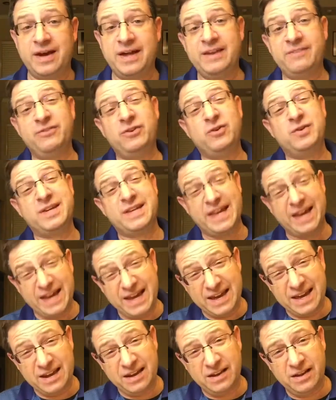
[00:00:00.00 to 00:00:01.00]
And if you
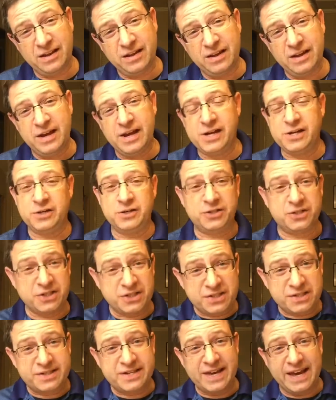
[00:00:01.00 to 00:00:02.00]
can't, and you
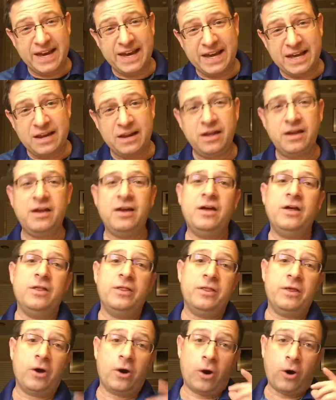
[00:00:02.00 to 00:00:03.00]
just can't,
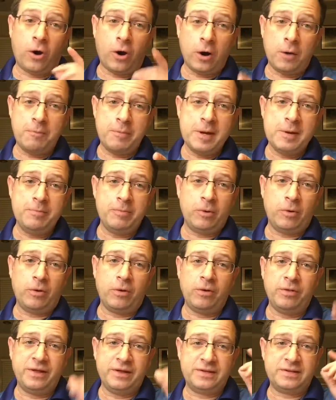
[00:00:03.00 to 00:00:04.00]
there are
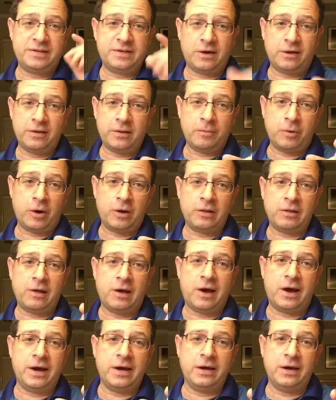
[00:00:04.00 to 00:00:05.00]
people that sell them
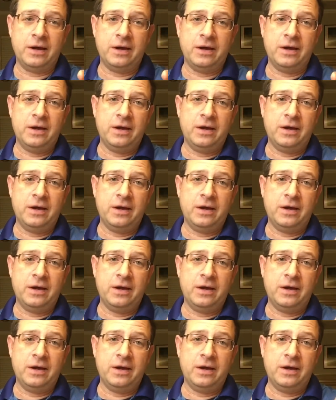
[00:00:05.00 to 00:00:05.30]
online,